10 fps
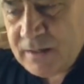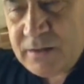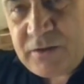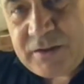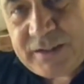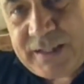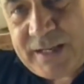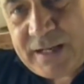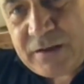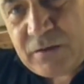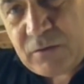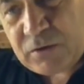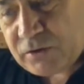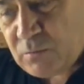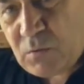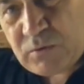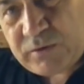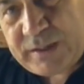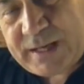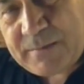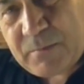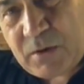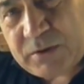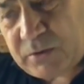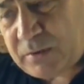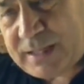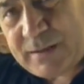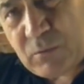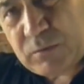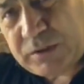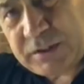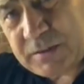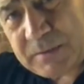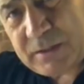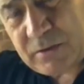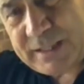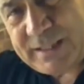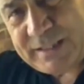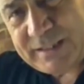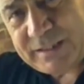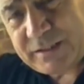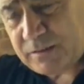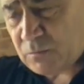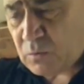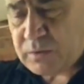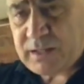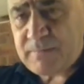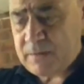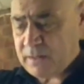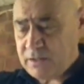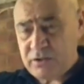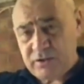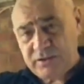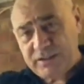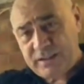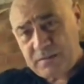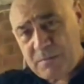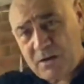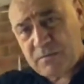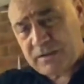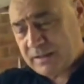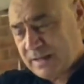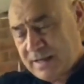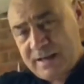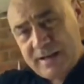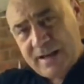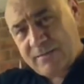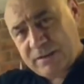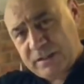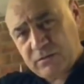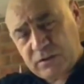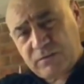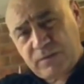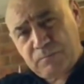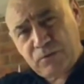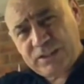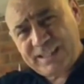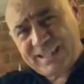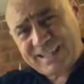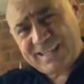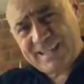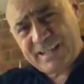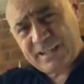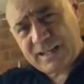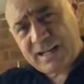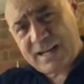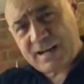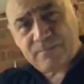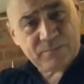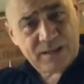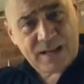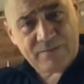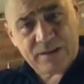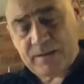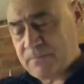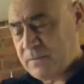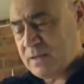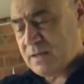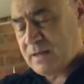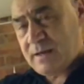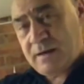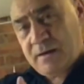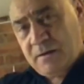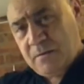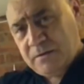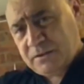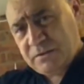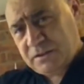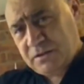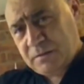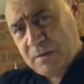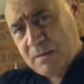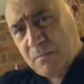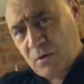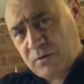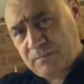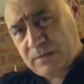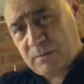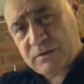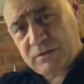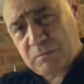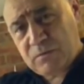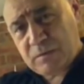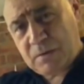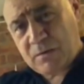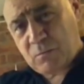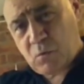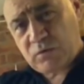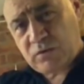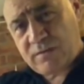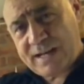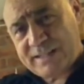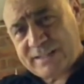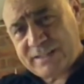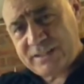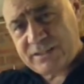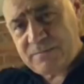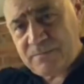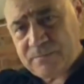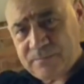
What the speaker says: You can see there that you've got some water in that bottle, and that water is going to be your heating system water. And as you can see at the moment, everything looks pretty clean and clear. Lovely. Until you turn the pump on. Now, once you've moved the water around in the system,